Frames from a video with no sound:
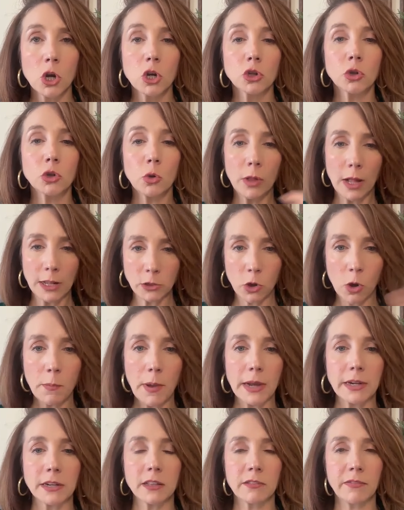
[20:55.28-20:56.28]
So let's go
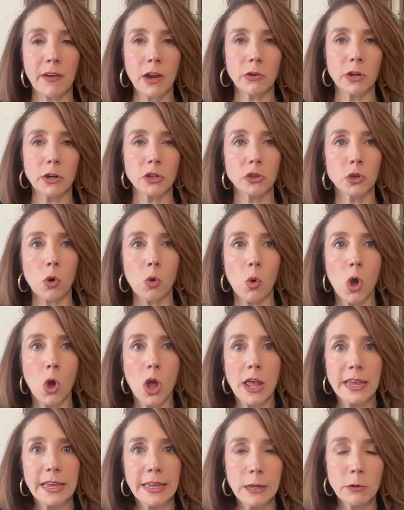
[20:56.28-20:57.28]
back to the veteran. So
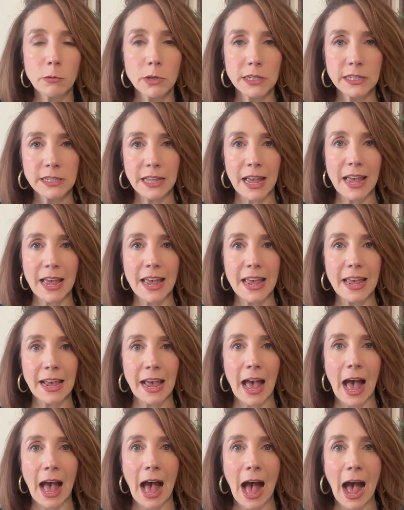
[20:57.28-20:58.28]
he was
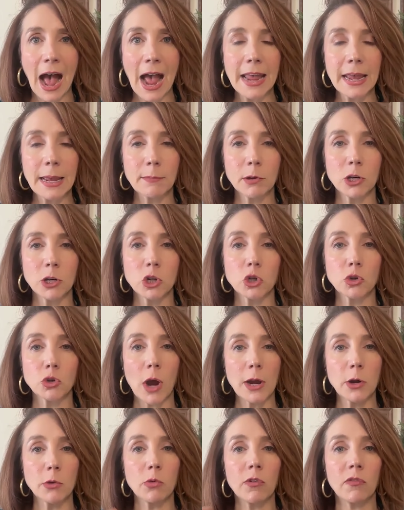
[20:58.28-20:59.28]
saying, I am going to
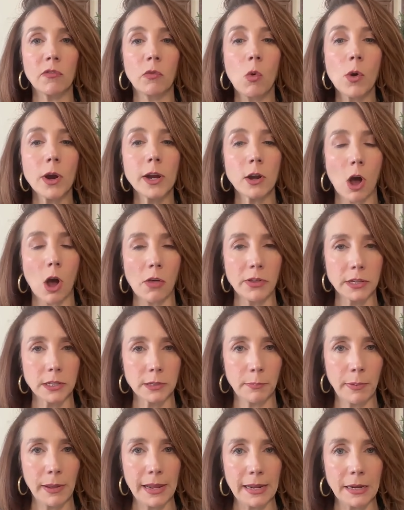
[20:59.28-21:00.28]
try to avoid all this
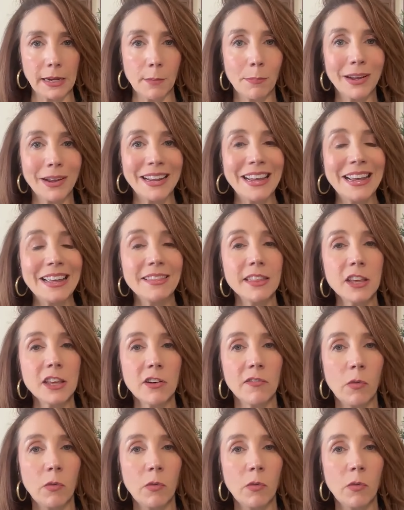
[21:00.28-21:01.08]
pain. But in the